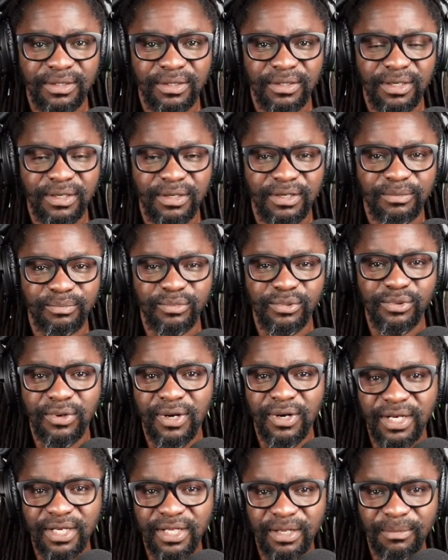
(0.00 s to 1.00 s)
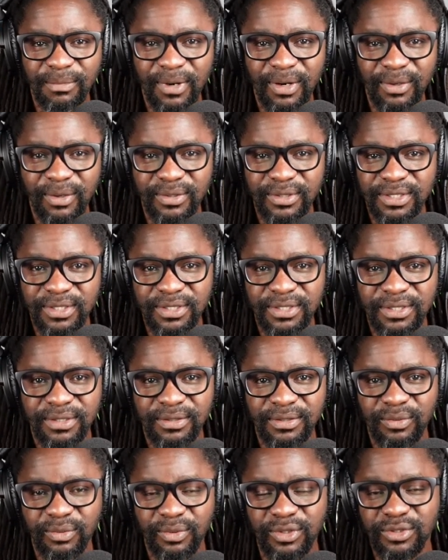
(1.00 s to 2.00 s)
poorly about
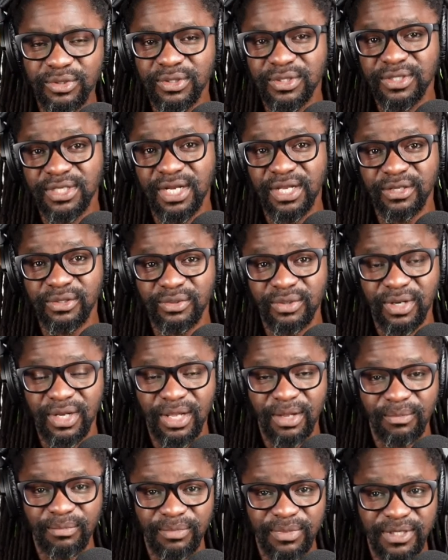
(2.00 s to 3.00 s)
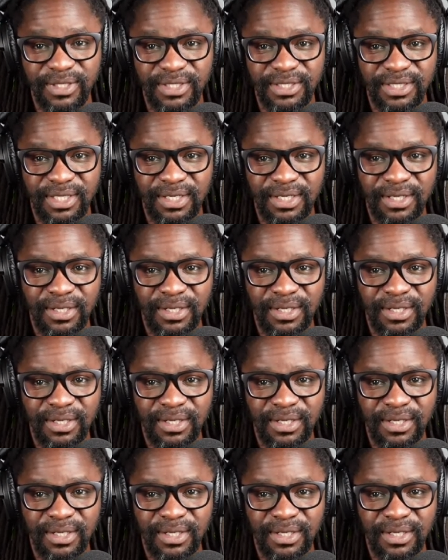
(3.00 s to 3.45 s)
what you're trying to accomplish